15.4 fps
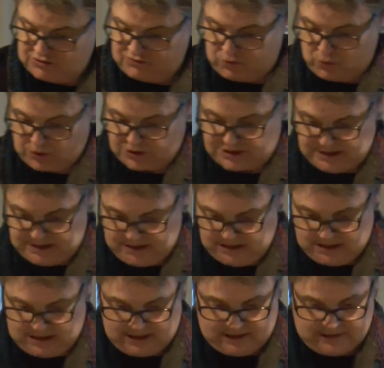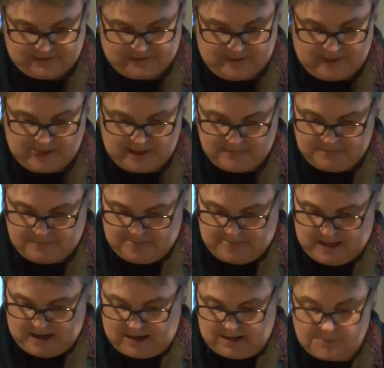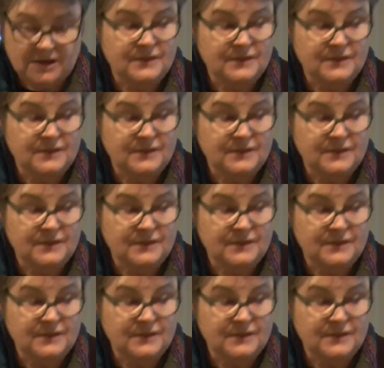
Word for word: of 14 on. Um,